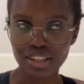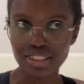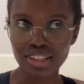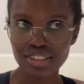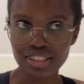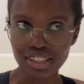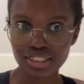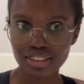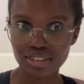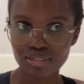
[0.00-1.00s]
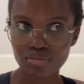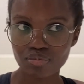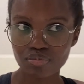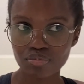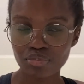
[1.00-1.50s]
it 6?
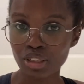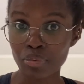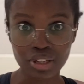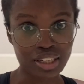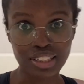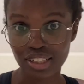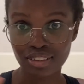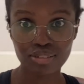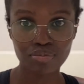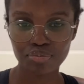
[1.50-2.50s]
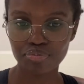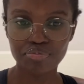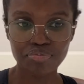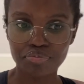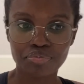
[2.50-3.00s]
Something like that.
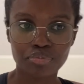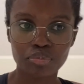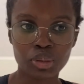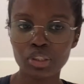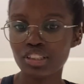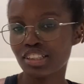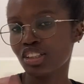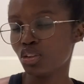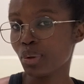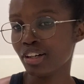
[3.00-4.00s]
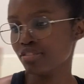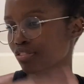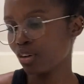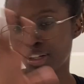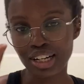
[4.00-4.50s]
Between 6 and 12,
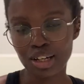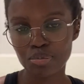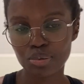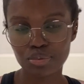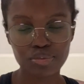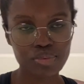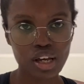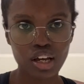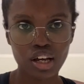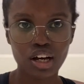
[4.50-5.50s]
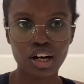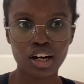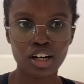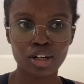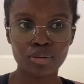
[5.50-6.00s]
corner lap.
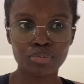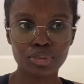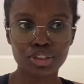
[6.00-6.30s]
I